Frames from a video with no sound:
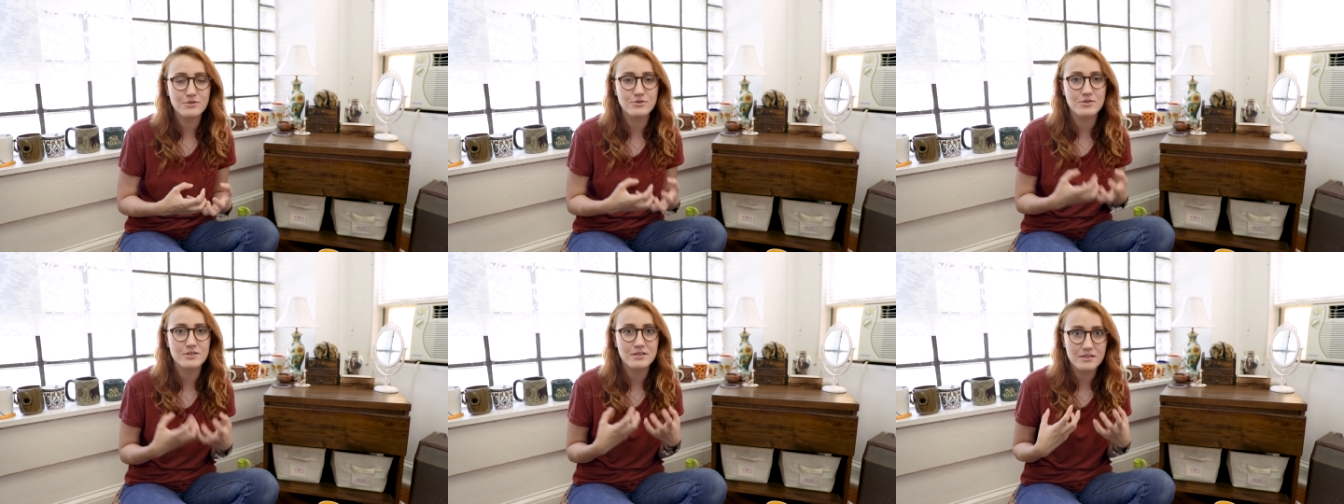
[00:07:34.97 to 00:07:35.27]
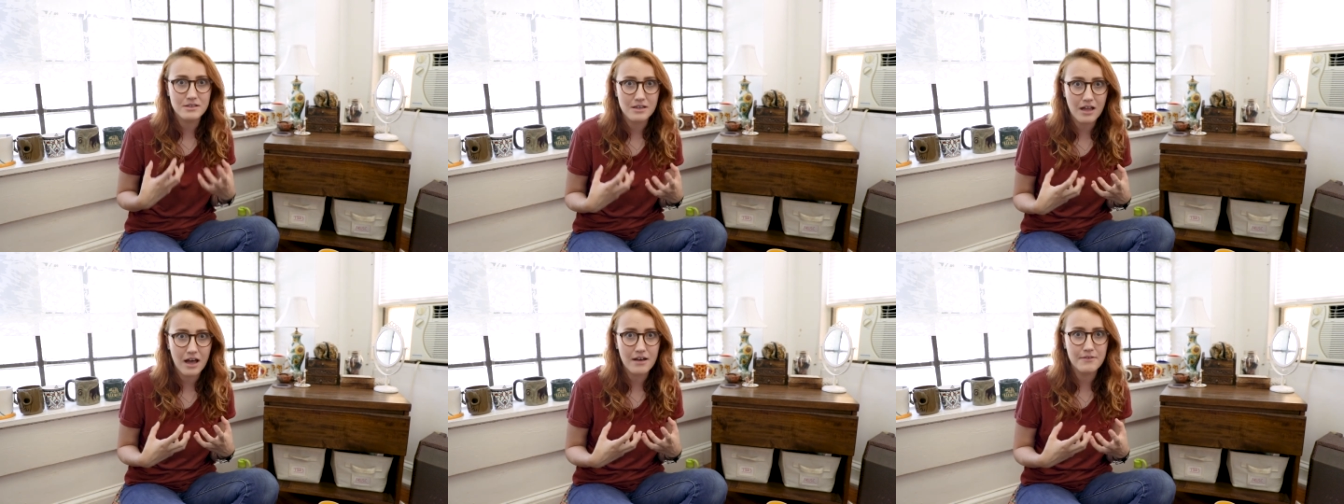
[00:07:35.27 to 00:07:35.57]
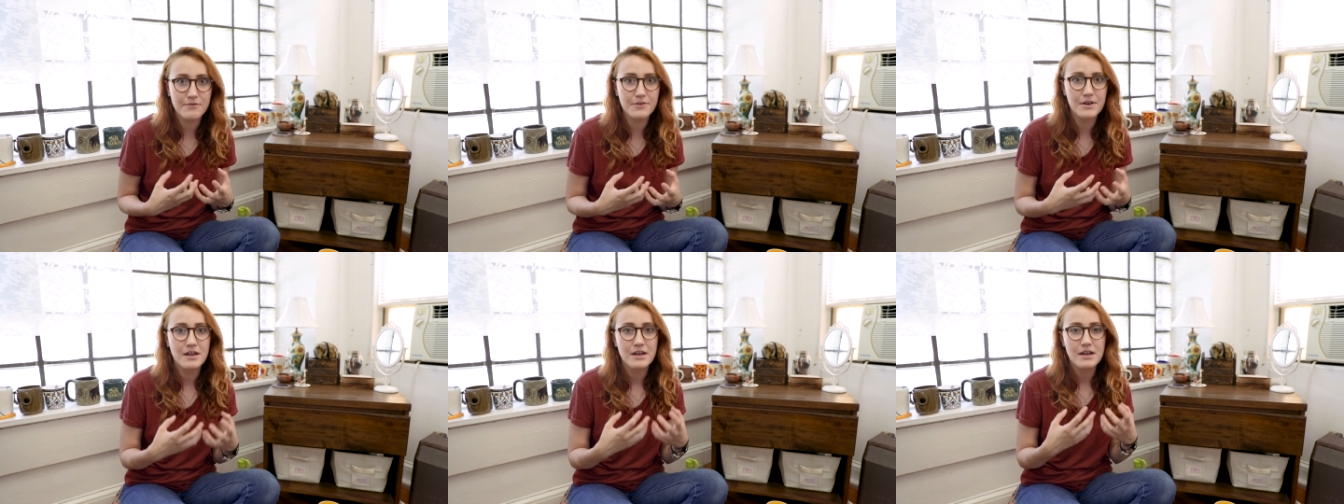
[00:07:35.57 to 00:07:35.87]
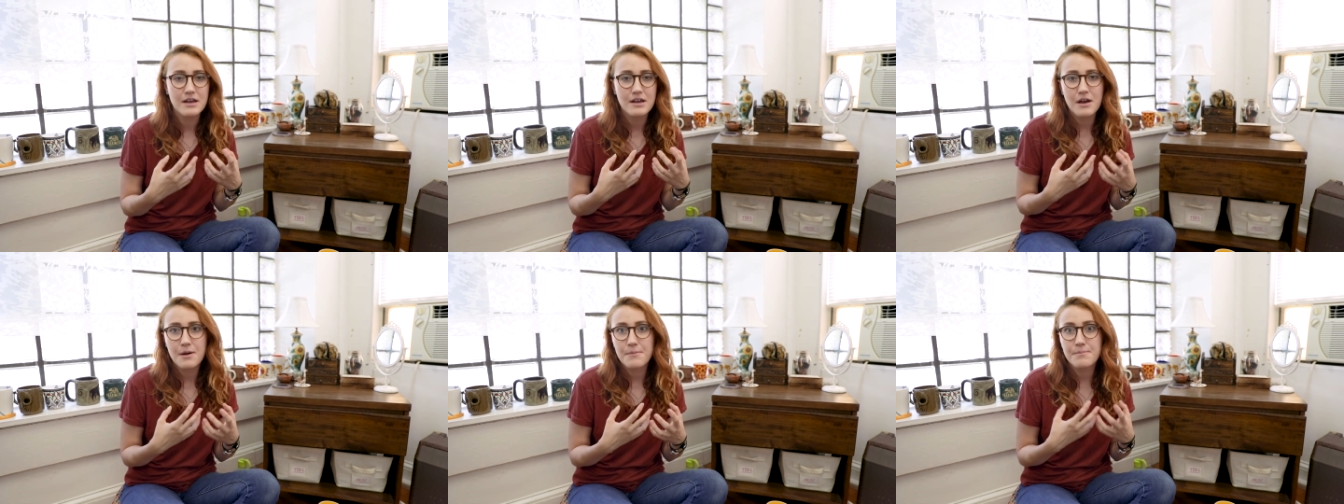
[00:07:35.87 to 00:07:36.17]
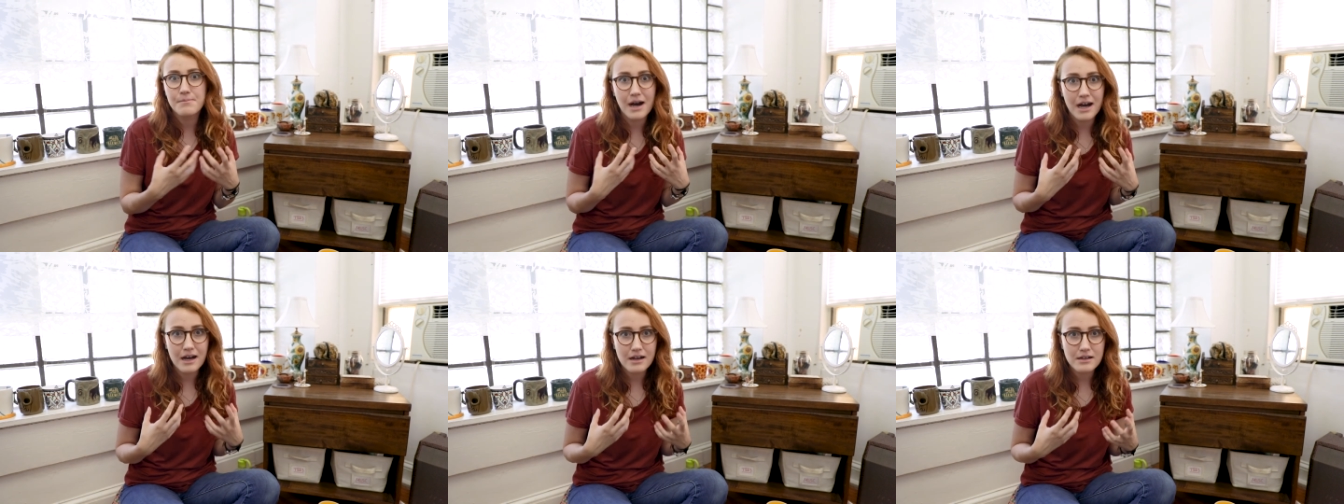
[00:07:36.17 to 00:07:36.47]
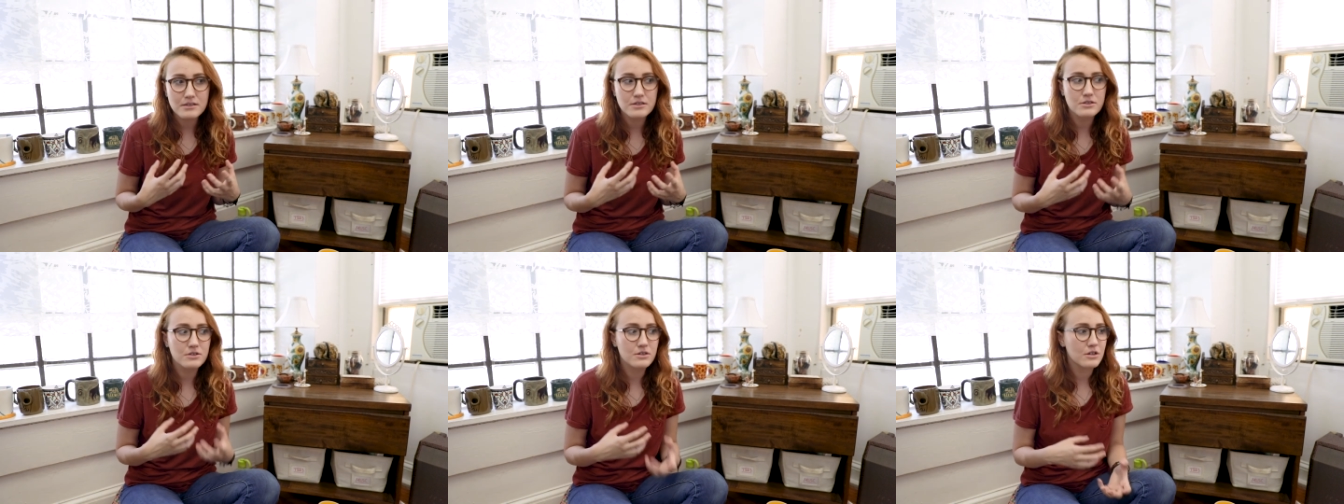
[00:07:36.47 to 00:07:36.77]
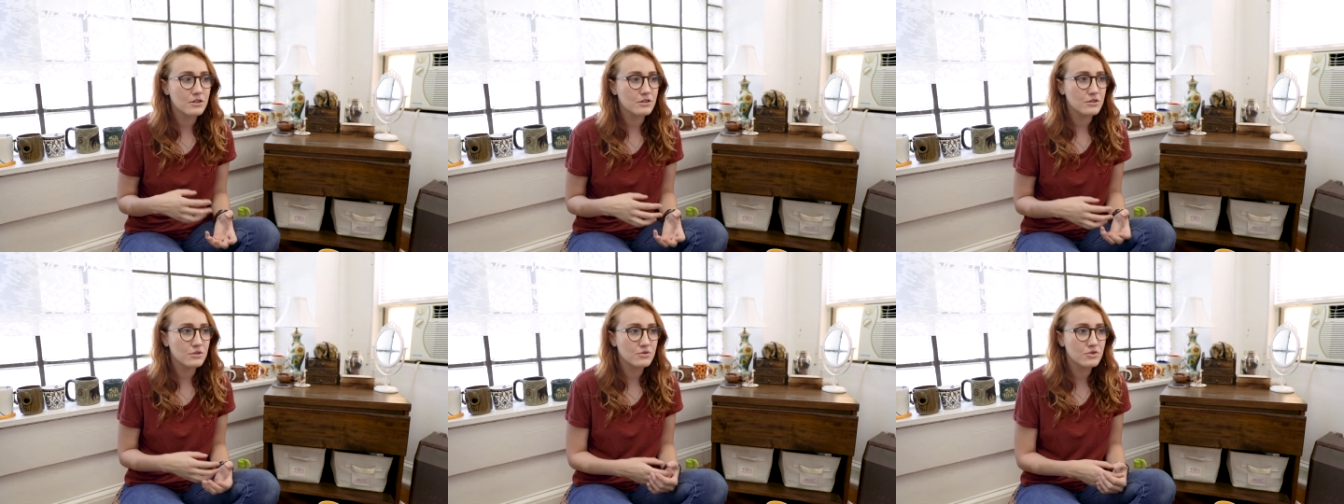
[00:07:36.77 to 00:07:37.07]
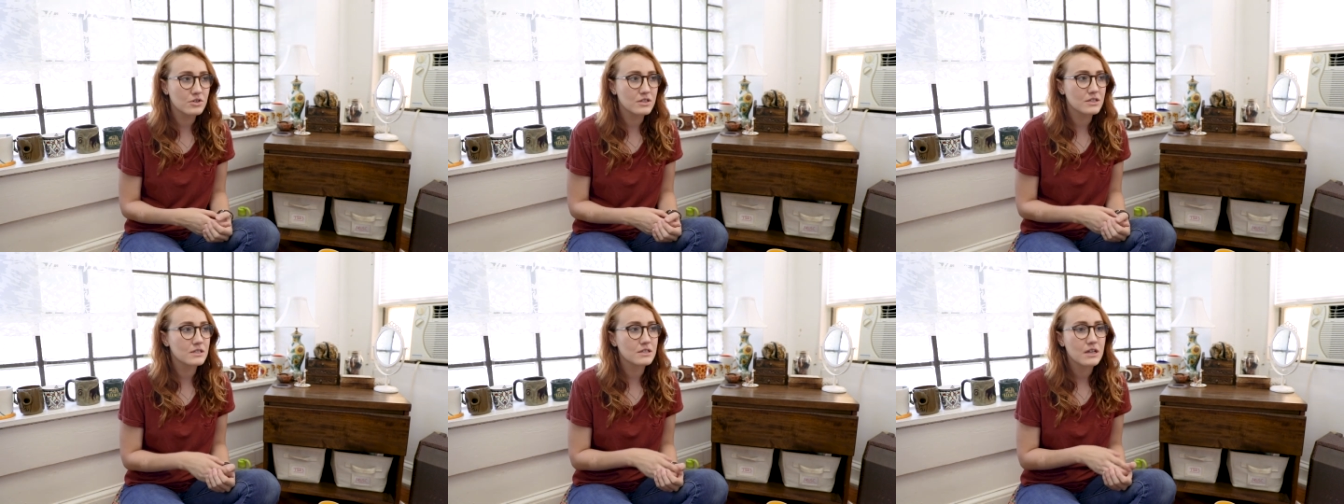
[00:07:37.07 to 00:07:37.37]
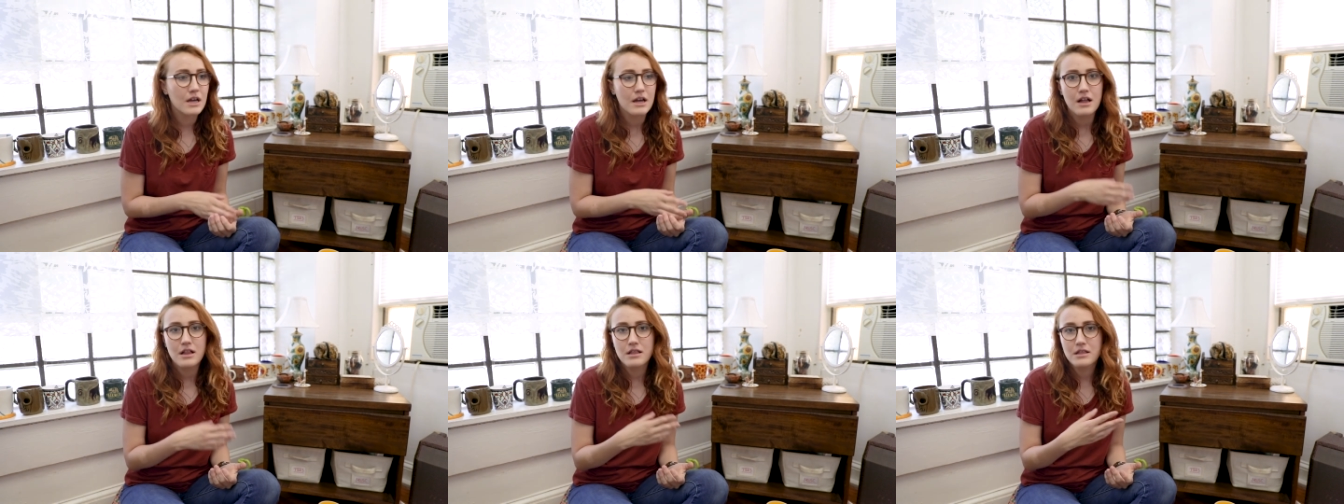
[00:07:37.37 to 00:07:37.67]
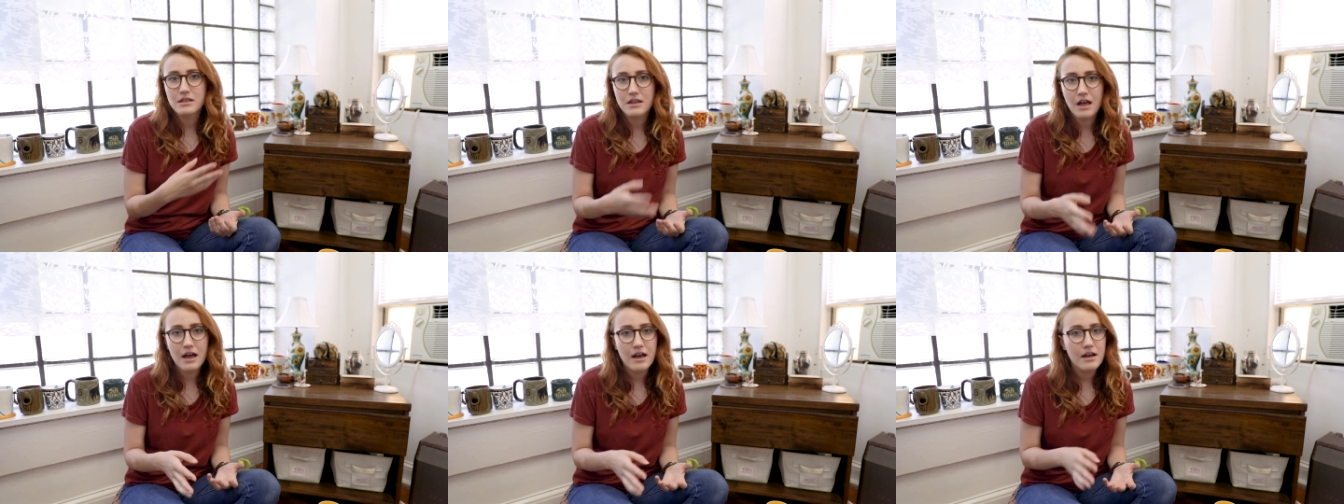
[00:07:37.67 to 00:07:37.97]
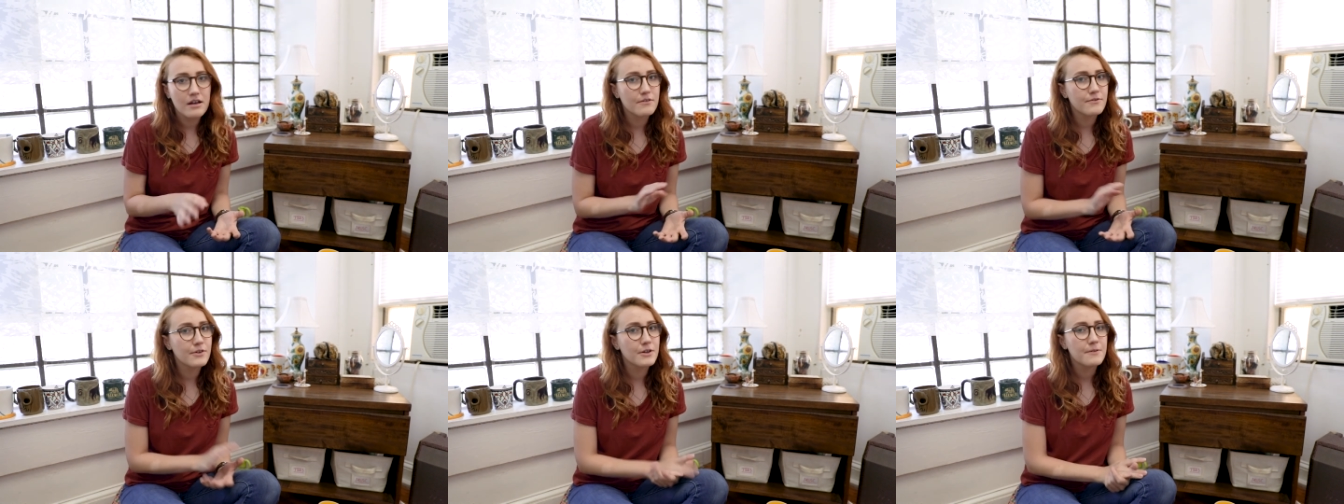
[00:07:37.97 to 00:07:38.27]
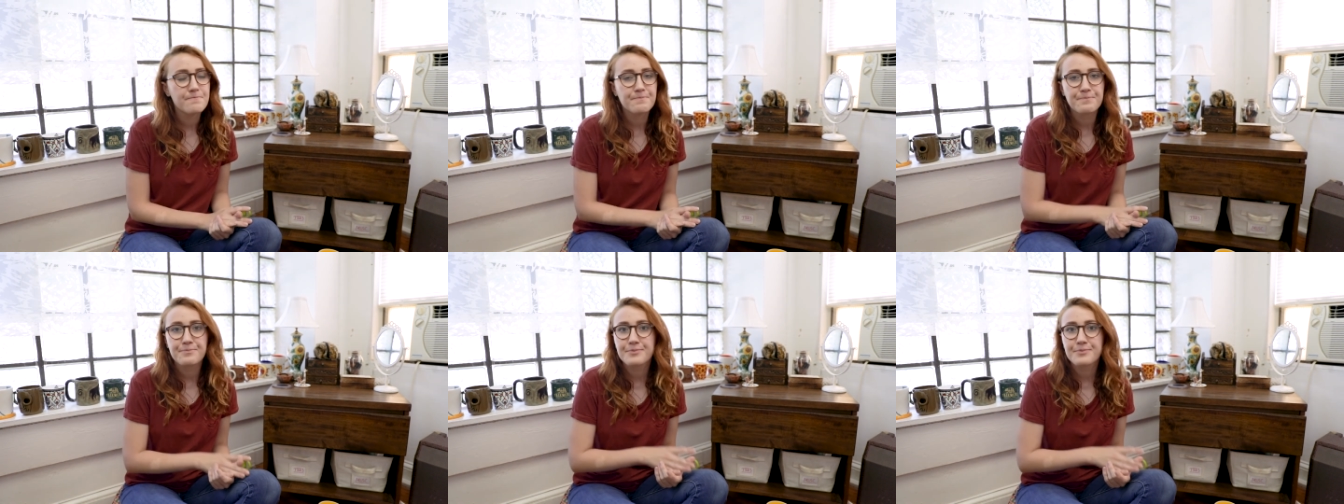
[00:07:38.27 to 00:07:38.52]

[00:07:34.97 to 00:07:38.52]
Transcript: You just love mugs, or you just love